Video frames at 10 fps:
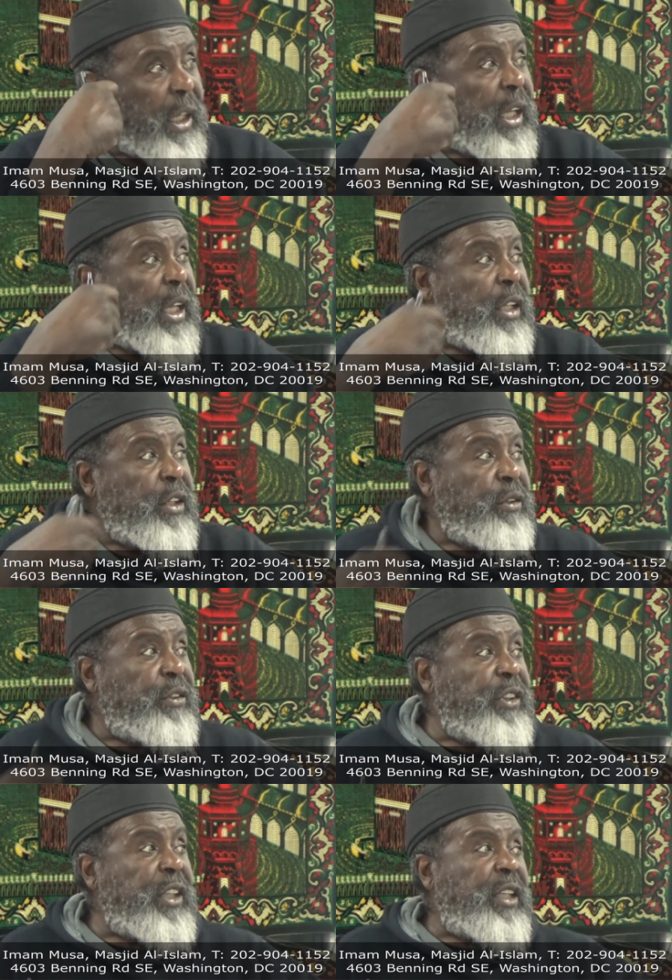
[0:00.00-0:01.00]
And you
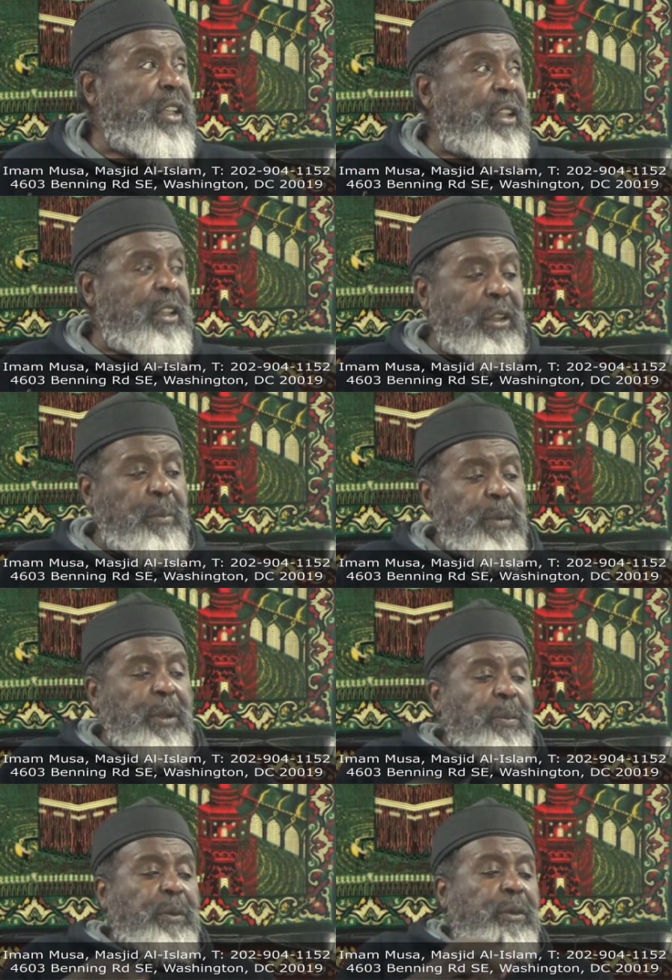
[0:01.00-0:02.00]
see the
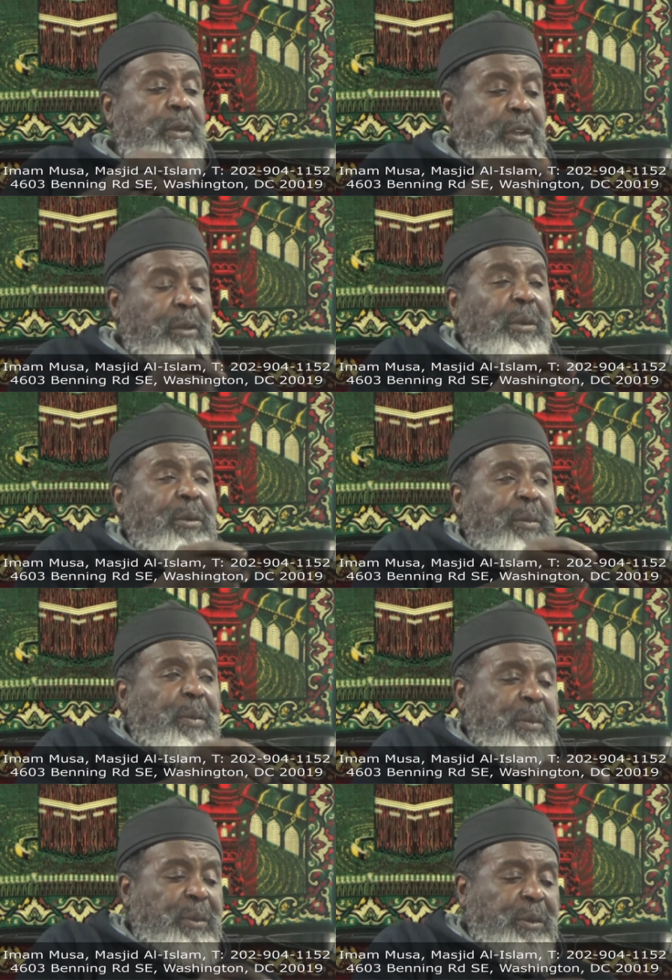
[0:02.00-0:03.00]
people, remember the
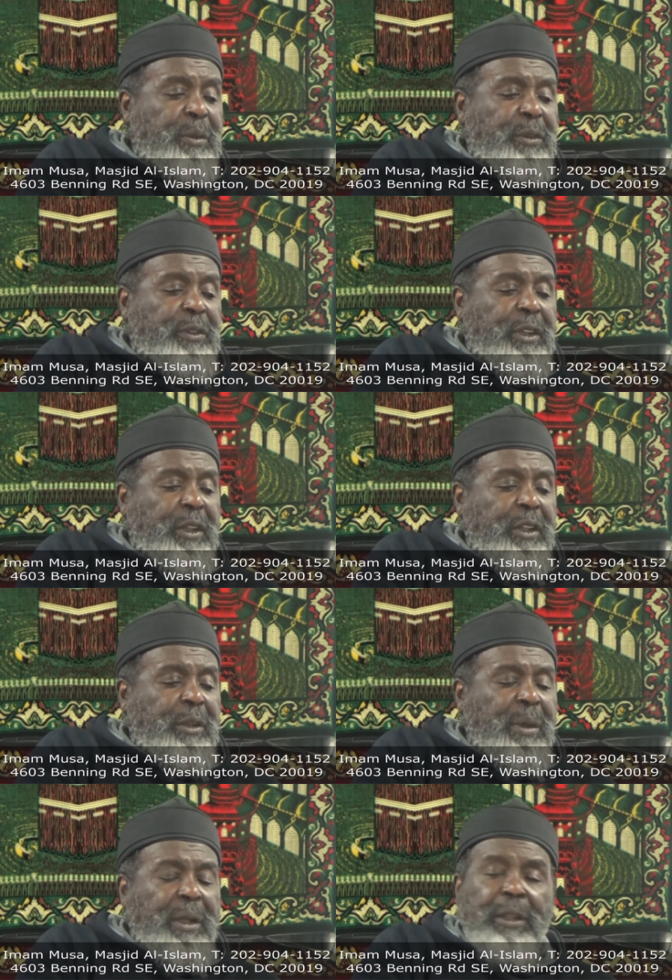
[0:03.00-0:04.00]
people you was talking
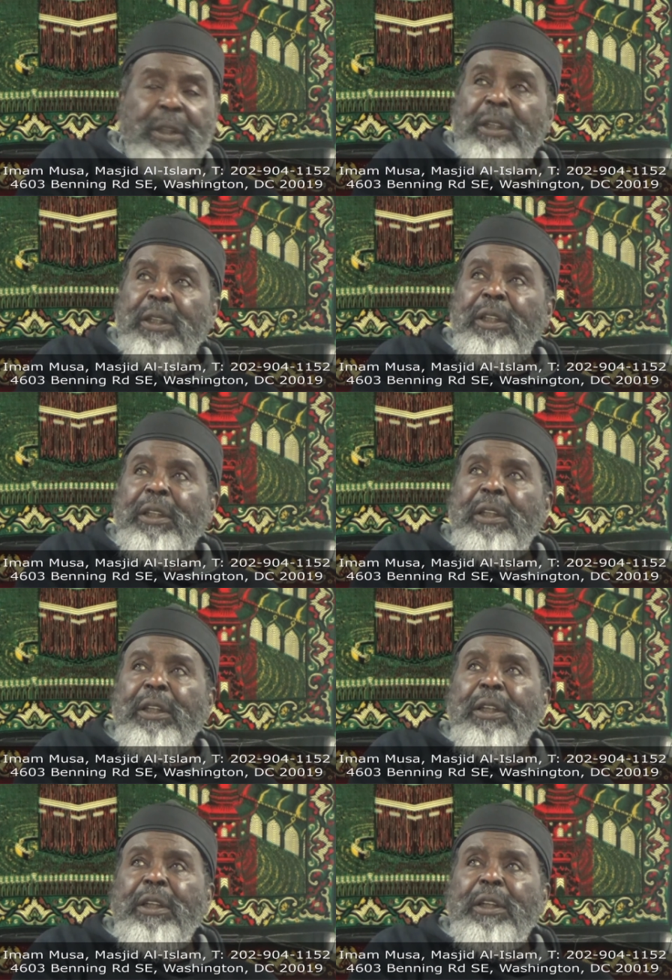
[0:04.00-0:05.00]
about?
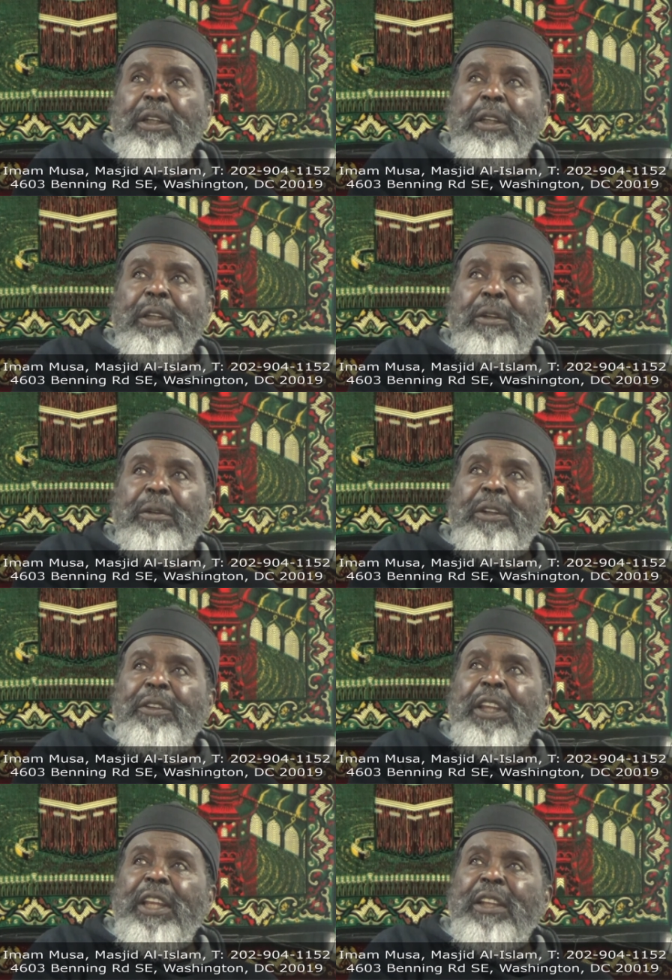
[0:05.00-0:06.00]

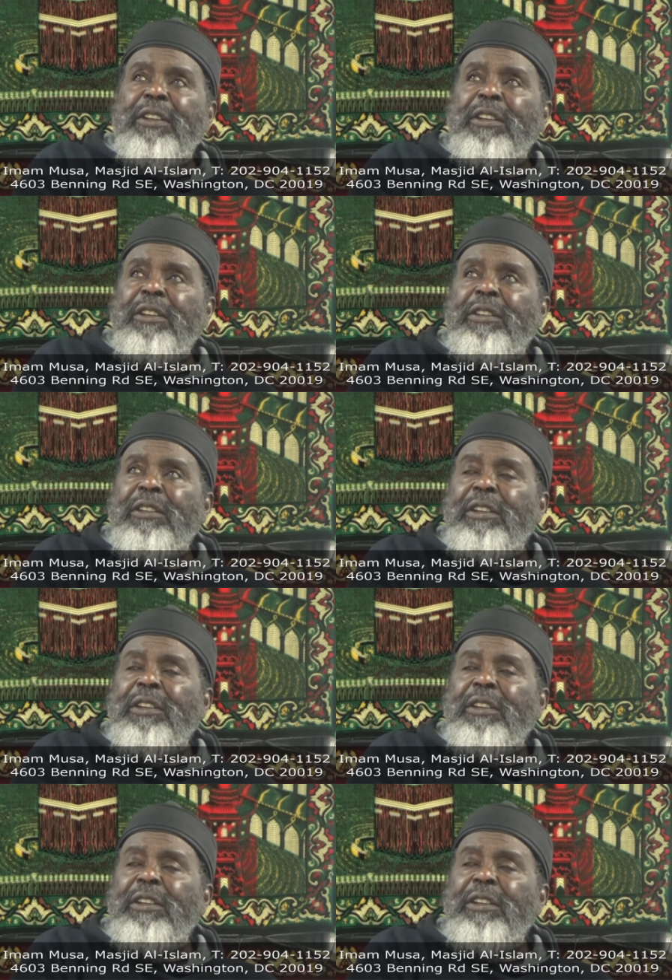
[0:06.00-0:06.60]
Chris Hedges,